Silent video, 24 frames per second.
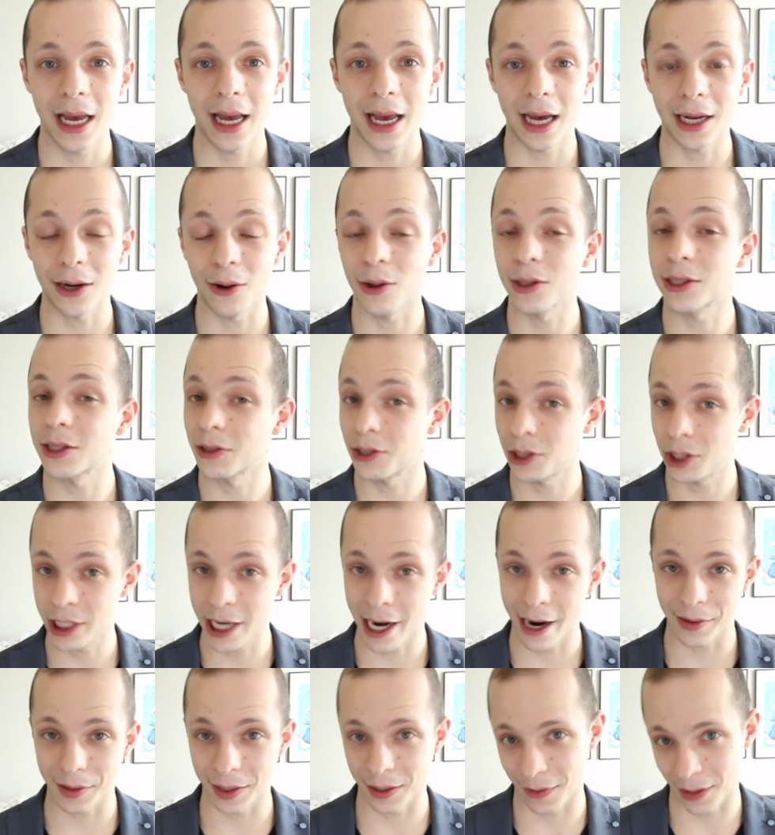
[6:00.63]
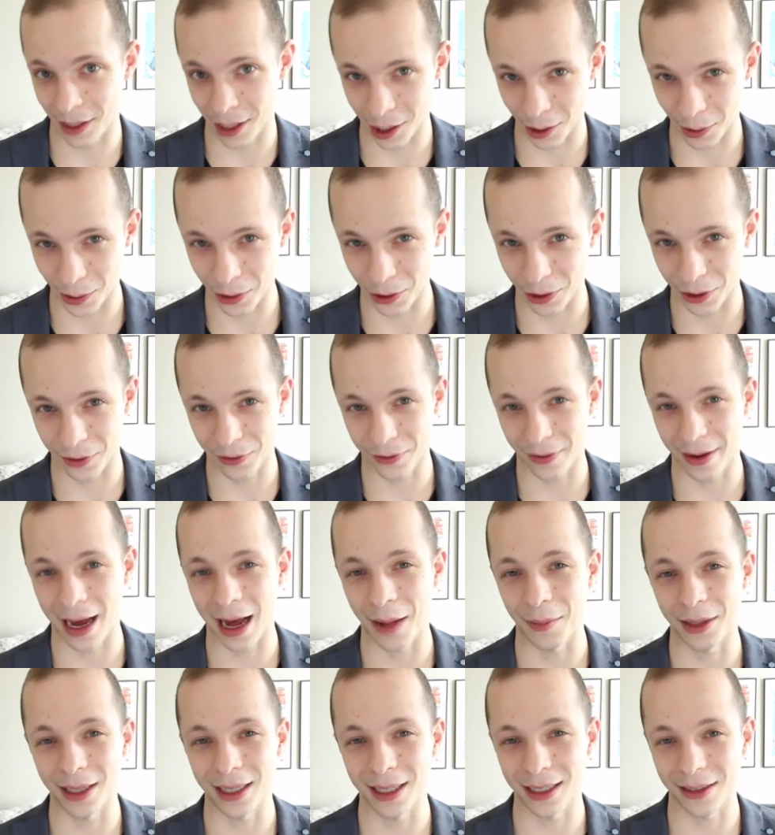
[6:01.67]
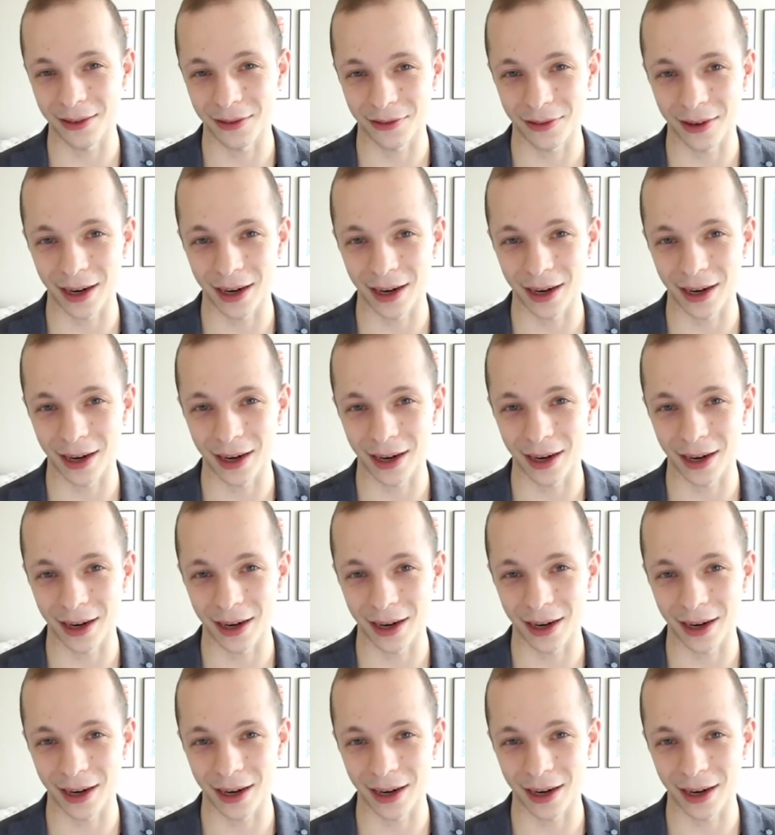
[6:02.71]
and also share this video with your family and